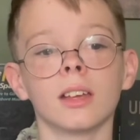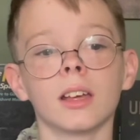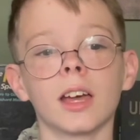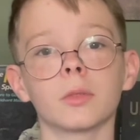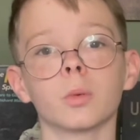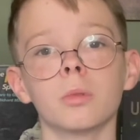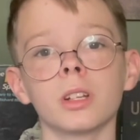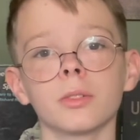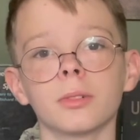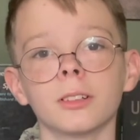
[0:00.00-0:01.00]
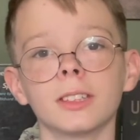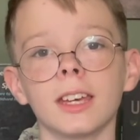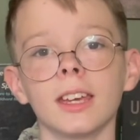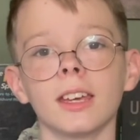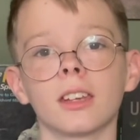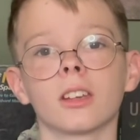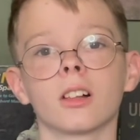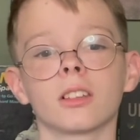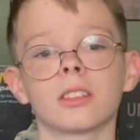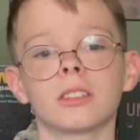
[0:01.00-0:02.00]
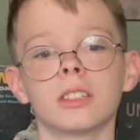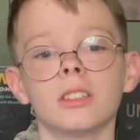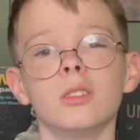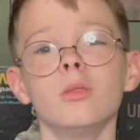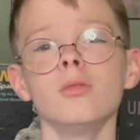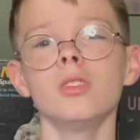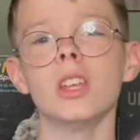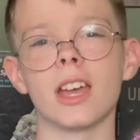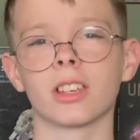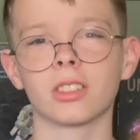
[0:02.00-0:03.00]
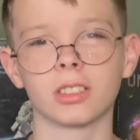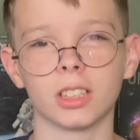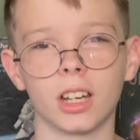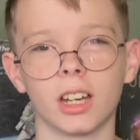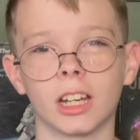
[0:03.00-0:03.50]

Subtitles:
Have a wonderful day, and I'll see you next time.